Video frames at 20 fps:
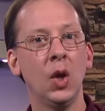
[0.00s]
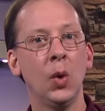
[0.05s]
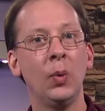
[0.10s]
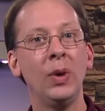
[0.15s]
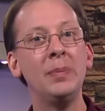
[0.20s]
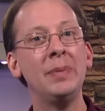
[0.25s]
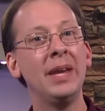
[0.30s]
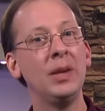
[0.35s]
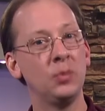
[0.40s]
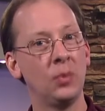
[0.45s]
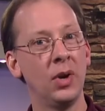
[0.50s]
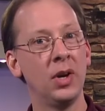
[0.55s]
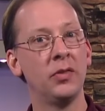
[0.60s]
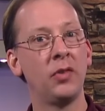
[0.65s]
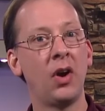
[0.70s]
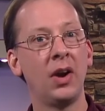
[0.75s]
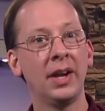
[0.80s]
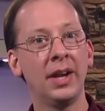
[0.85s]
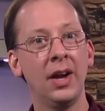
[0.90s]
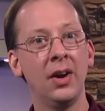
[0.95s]
we meet one of
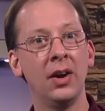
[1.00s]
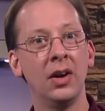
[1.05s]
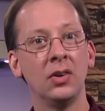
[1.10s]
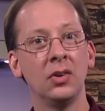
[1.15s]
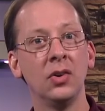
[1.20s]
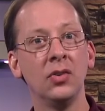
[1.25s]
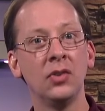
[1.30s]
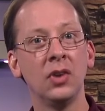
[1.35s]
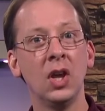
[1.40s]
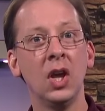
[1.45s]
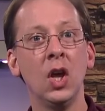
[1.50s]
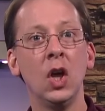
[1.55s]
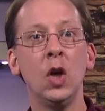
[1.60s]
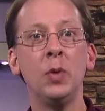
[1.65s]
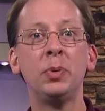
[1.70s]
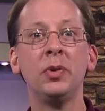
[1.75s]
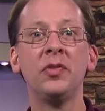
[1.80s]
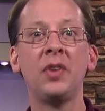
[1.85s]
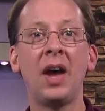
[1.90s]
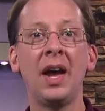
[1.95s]
our characters who
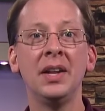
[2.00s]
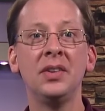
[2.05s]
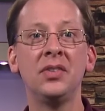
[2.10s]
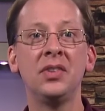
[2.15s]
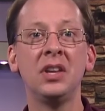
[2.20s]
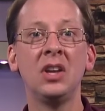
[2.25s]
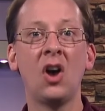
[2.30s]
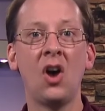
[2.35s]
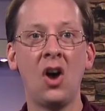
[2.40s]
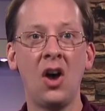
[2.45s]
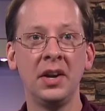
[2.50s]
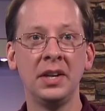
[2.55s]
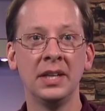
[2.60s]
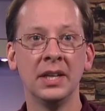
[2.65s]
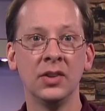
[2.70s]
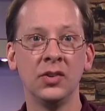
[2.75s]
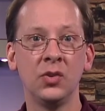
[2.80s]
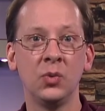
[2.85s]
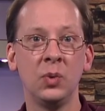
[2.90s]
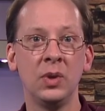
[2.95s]
provides the
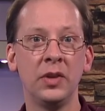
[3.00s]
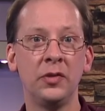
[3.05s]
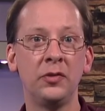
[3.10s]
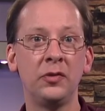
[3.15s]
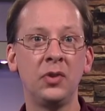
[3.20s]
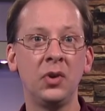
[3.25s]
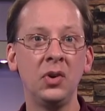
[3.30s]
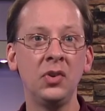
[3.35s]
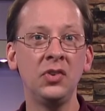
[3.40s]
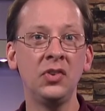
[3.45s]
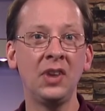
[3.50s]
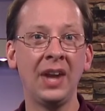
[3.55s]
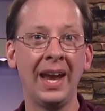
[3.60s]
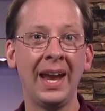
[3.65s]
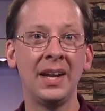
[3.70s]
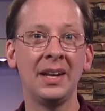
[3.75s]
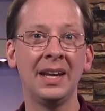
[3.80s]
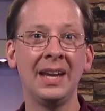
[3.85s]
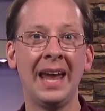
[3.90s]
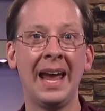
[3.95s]
audience with a first
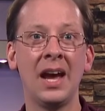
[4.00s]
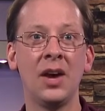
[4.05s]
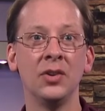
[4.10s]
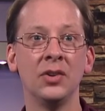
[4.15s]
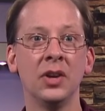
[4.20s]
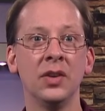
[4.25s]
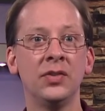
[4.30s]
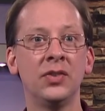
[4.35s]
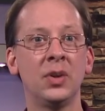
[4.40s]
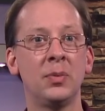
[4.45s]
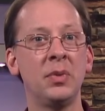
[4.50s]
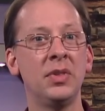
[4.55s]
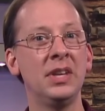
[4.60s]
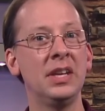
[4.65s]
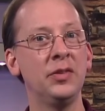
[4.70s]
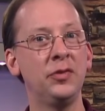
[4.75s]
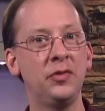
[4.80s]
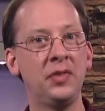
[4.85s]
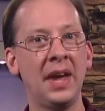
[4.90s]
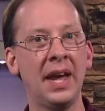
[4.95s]
hand account of some of the
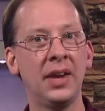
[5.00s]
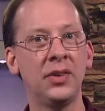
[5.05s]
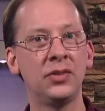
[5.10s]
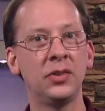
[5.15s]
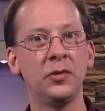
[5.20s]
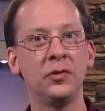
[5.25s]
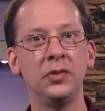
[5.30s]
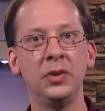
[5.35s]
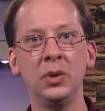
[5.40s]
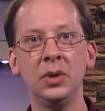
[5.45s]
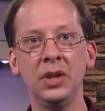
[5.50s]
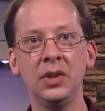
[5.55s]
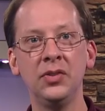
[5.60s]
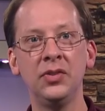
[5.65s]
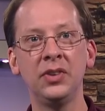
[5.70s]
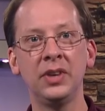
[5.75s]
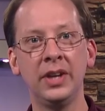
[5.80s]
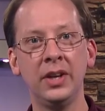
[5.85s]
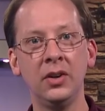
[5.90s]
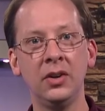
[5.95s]
effects of food
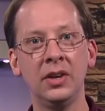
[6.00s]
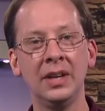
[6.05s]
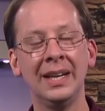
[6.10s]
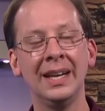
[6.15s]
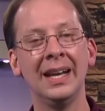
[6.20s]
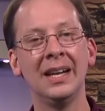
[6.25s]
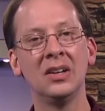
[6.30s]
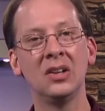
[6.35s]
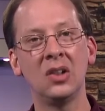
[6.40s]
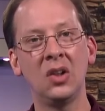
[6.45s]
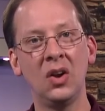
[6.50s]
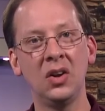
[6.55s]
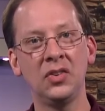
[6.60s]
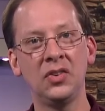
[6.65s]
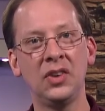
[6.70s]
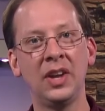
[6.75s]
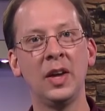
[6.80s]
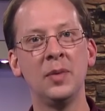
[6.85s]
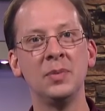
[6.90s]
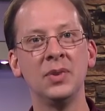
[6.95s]
insecurity in
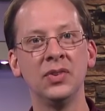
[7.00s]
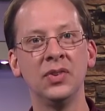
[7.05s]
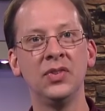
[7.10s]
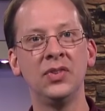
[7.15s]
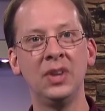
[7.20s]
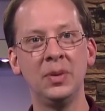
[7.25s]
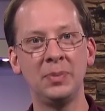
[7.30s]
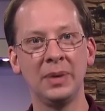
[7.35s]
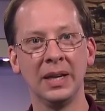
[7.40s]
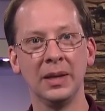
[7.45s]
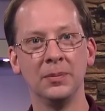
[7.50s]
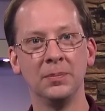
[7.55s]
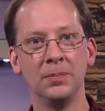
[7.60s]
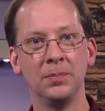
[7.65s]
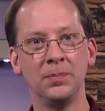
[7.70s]
Clarksdale, Mississippi.